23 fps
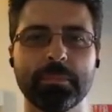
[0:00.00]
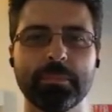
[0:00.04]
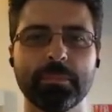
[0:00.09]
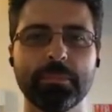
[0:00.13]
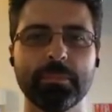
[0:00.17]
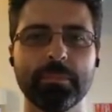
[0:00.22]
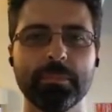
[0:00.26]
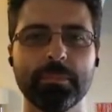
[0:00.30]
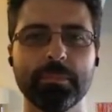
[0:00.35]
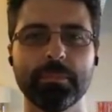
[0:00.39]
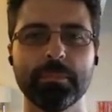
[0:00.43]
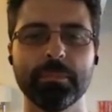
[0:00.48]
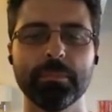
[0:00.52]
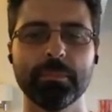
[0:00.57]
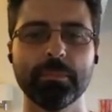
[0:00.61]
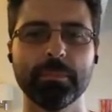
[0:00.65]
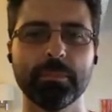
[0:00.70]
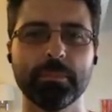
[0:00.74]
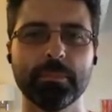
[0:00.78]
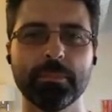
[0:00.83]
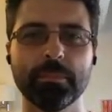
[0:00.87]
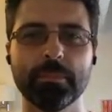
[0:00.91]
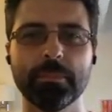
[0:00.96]

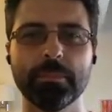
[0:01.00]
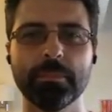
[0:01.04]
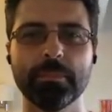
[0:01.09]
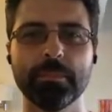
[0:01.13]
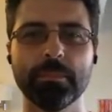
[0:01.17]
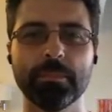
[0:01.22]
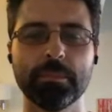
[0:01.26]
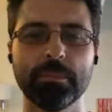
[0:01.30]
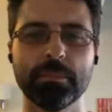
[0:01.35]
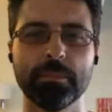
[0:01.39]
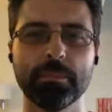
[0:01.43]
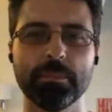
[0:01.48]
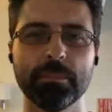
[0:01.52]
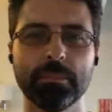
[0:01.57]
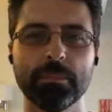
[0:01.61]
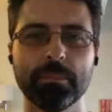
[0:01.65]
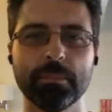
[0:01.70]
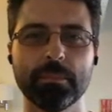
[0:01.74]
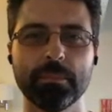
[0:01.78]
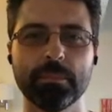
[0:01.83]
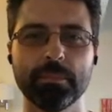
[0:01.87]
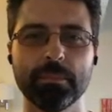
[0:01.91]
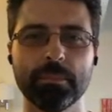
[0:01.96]

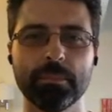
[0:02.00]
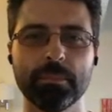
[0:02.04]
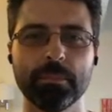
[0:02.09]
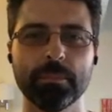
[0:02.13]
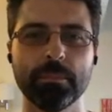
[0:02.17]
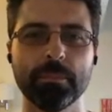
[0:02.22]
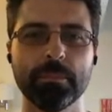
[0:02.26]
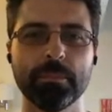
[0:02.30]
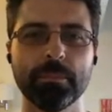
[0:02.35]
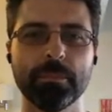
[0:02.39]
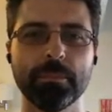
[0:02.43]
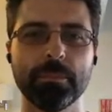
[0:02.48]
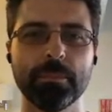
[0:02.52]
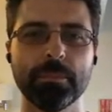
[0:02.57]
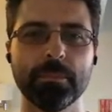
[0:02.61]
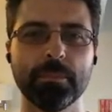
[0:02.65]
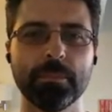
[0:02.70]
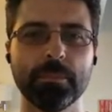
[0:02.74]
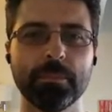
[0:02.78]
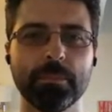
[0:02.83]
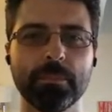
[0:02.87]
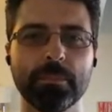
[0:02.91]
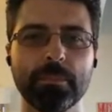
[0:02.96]

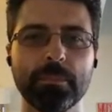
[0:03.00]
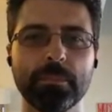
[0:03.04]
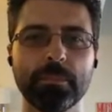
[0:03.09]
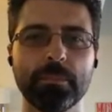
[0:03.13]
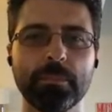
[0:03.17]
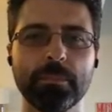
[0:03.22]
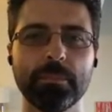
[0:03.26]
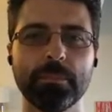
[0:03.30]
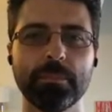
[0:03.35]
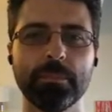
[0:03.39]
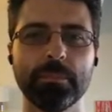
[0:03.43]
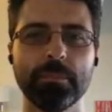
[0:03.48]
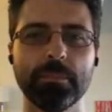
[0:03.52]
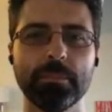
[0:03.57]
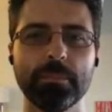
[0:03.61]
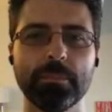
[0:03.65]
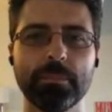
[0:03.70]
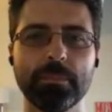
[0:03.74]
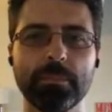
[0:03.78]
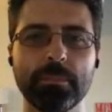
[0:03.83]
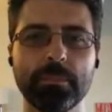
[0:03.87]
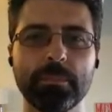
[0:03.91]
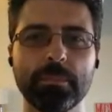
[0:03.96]

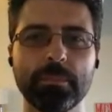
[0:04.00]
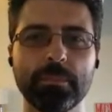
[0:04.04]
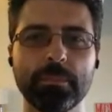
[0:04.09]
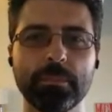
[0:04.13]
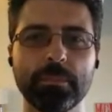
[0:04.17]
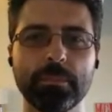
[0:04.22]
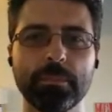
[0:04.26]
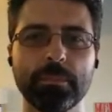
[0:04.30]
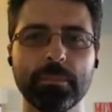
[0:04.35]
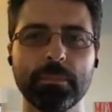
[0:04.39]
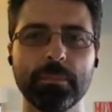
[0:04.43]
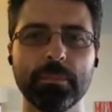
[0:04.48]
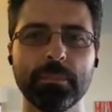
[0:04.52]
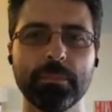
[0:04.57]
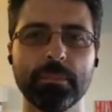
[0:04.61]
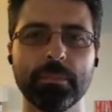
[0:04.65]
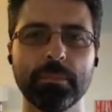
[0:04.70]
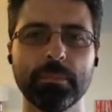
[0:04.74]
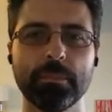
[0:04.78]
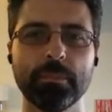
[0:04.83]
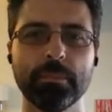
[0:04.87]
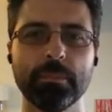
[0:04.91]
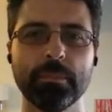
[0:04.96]

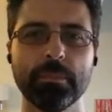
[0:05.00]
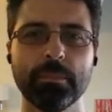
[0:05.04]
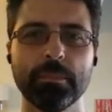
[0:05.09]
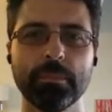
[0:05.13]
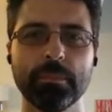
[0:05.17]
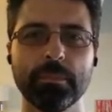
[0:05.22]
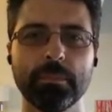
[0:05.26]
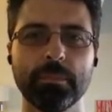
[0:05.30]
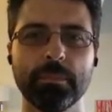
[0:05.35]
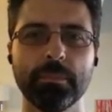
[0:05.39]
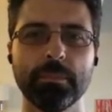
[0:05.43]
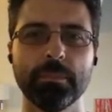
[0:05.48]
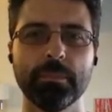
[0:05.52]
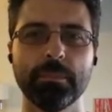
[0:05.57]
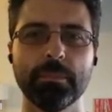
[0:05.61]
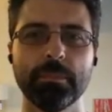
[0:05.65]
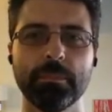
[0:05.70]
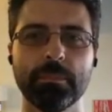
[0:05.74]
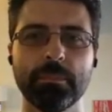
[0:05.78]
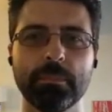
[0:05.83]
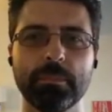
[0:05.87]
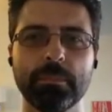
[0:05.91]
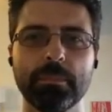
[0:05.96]
This person isn't speaking.